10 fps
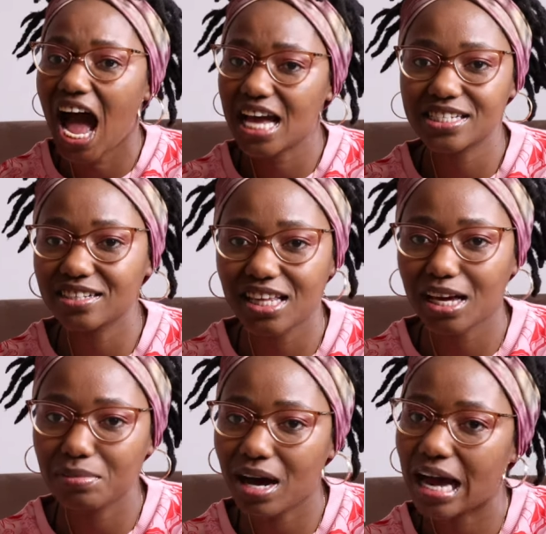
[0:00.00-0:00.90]
I still
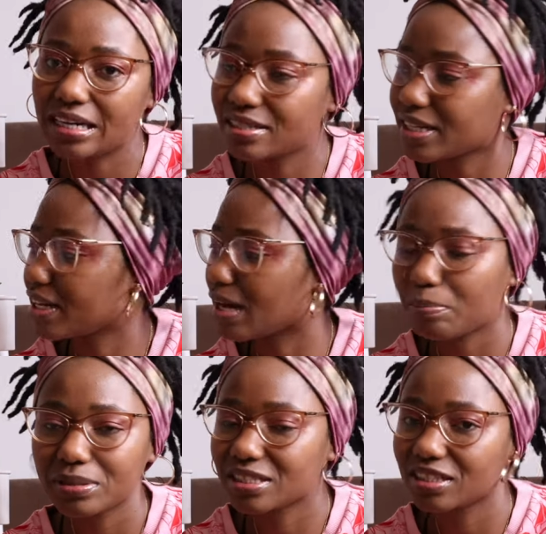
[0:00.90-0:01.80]
think about Ali Zaid
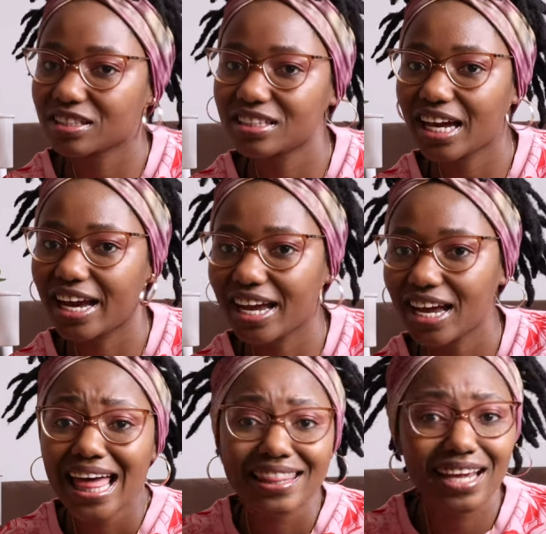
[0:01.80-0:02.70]
up until this
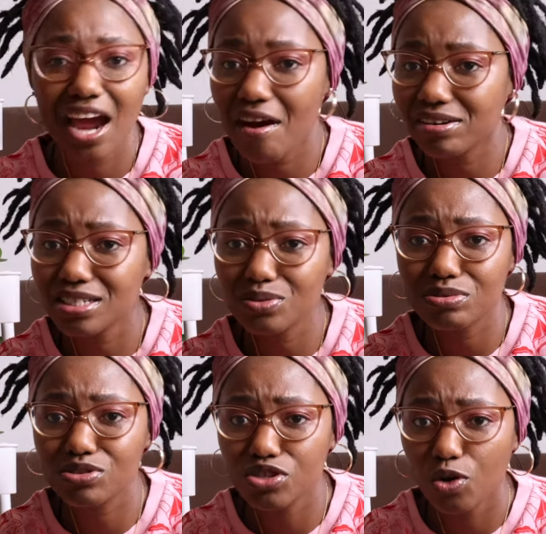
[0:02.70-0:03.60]
day. The characters
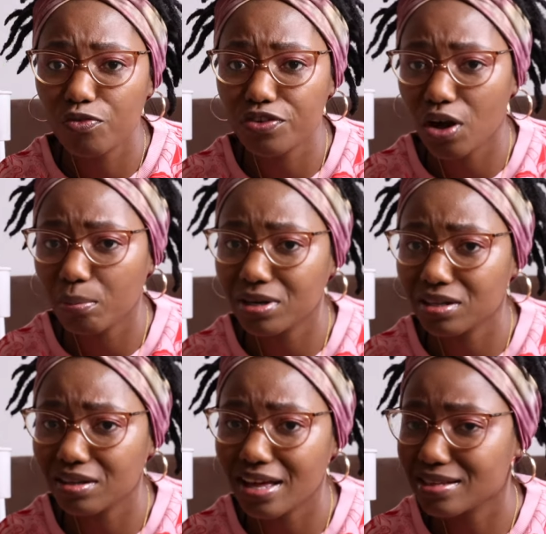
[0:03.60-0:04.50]
were so
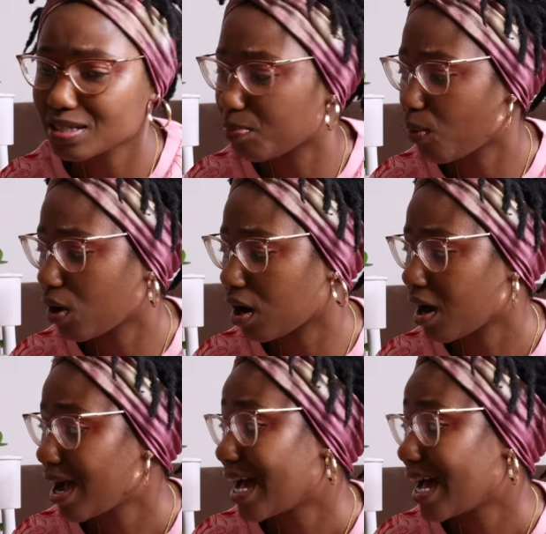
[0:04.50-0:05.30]
phenomenal in this book.